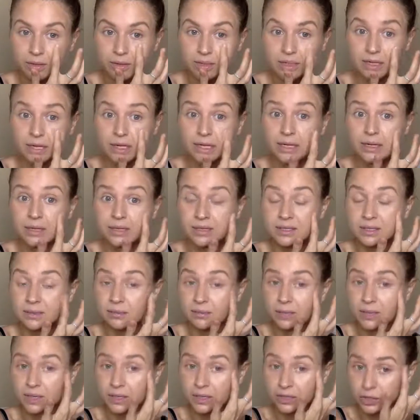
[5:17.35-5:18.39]
I was like, I needed
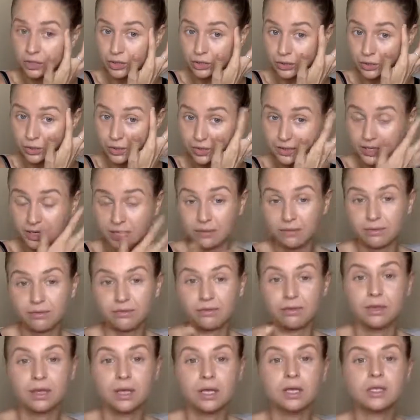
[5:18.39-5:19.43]
something to just kind of
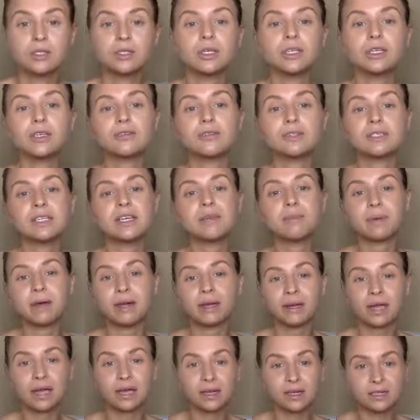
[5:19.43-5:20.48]
so I could sleep
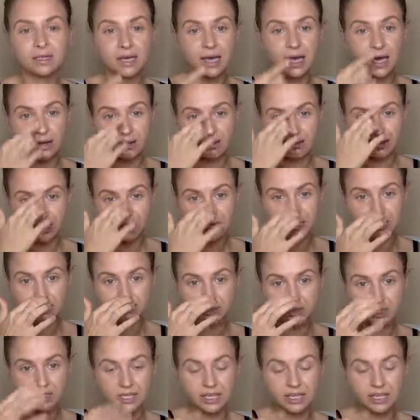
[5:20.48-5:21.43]
at night because I had a very difficult.